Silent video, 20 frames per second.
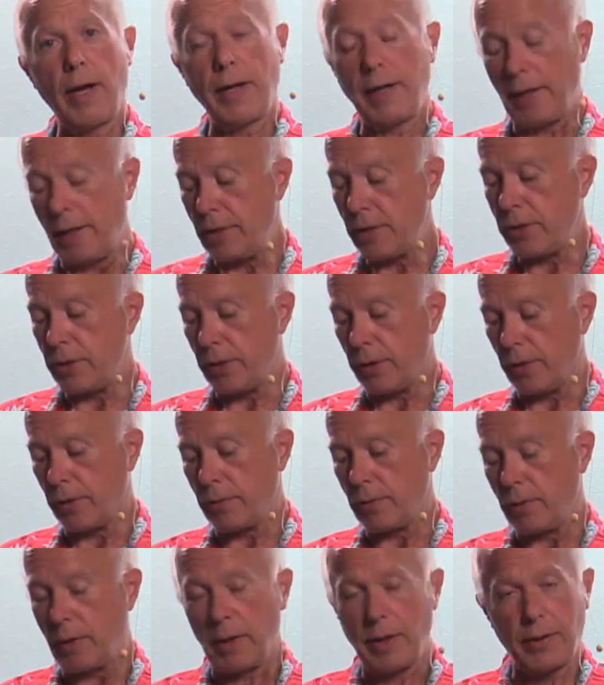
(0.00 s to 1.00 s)
easier,
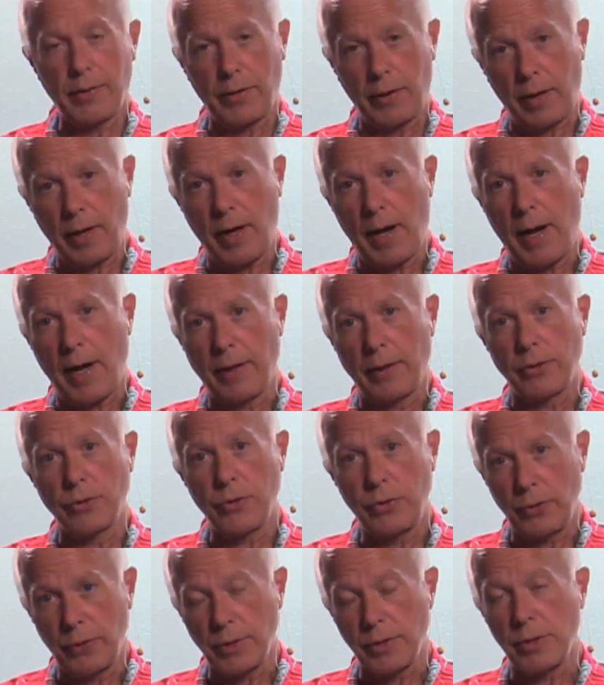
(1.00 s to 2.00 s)
the cotton,
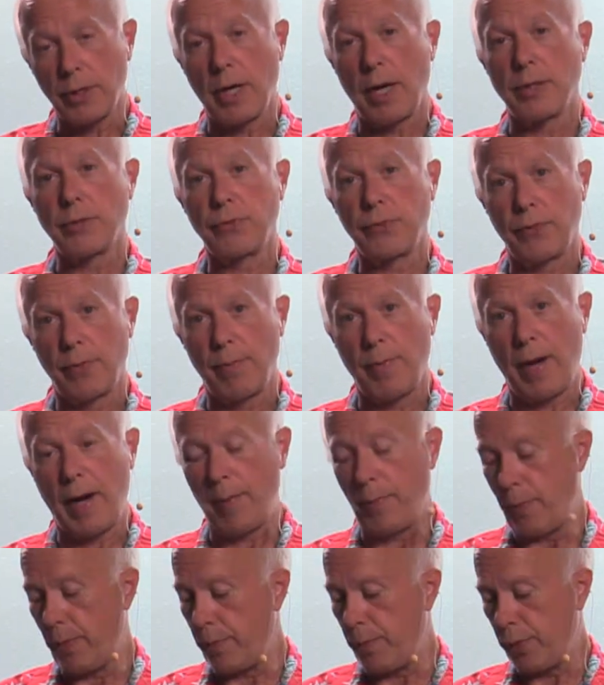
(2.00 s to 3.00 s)
to adjust from my
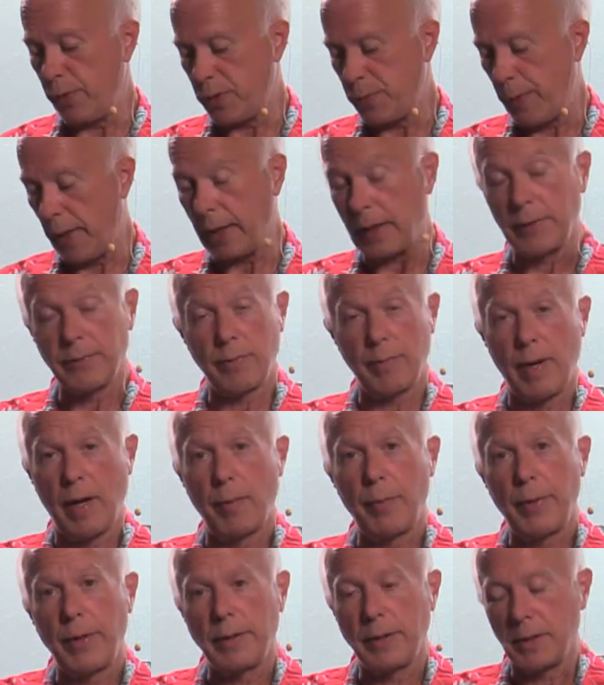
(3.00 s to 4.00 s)
perspective, in my
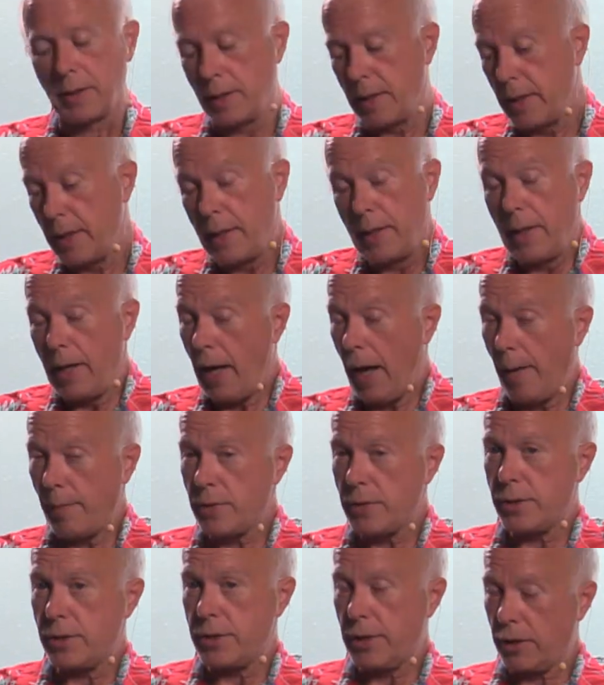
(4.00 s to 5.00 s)
opinion. I'm
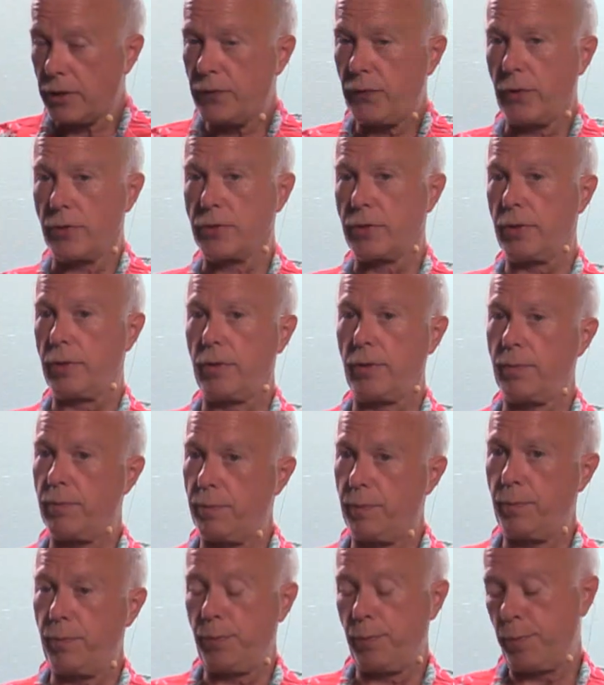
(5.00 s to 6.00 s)
6'2",
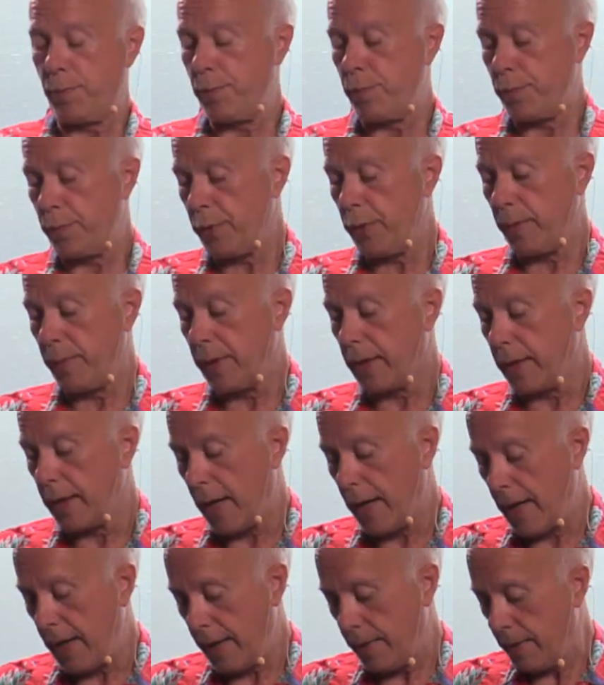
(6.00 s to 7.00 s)
pretty big
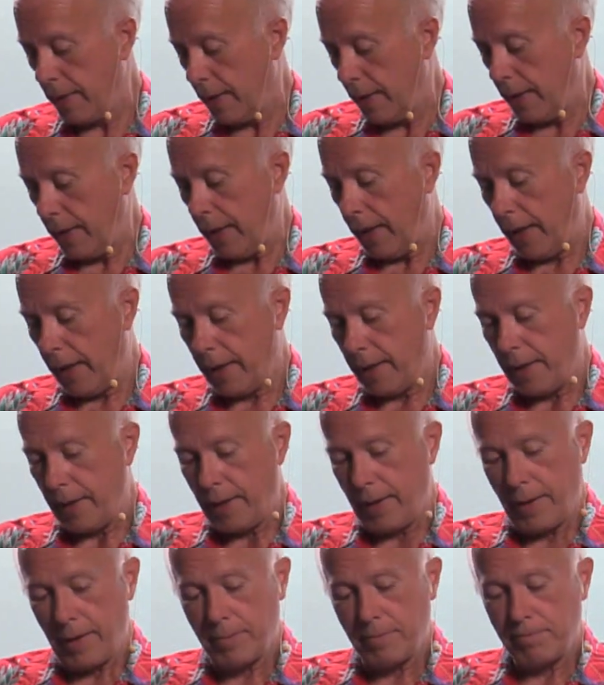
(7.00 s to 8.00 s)
guy, and
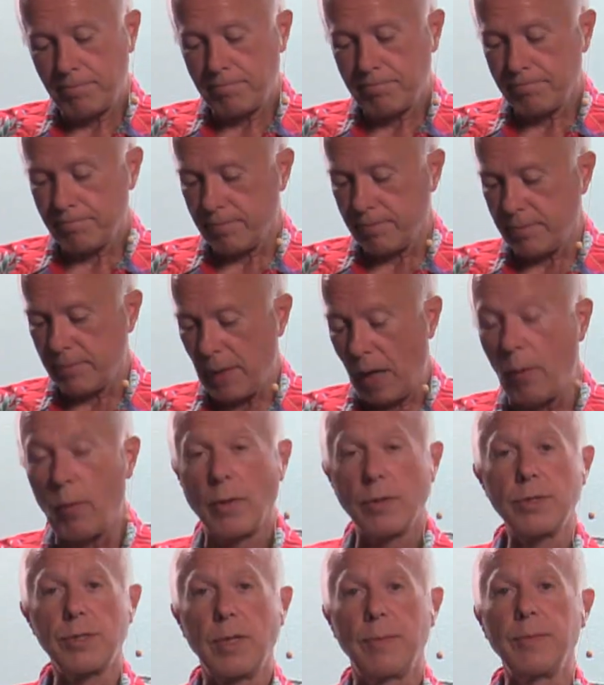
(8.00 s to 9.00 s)
I
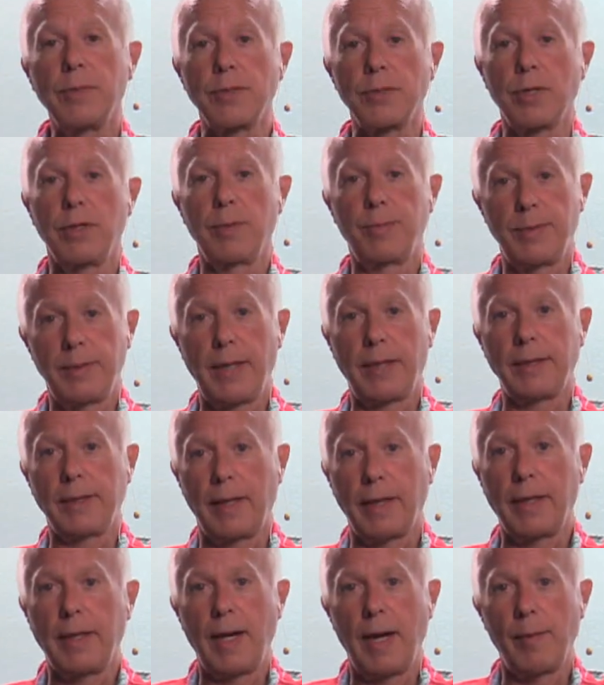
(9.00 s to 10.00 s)
want something that's going to protect
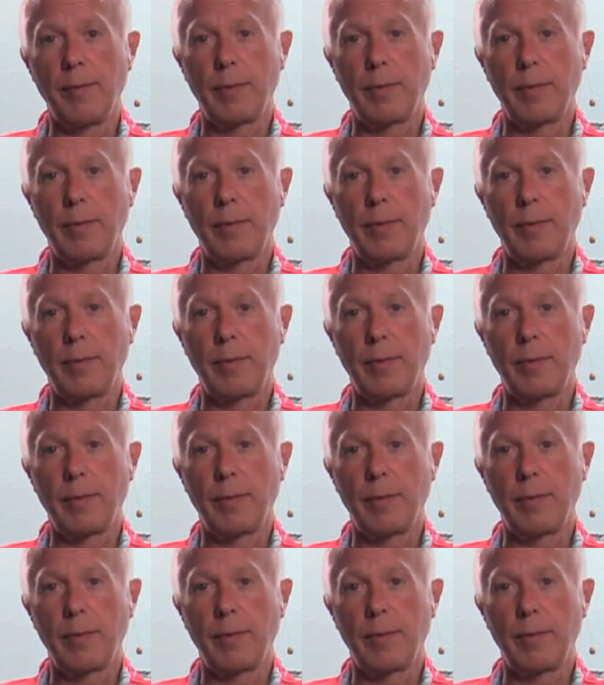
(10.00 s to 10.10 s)
that camera,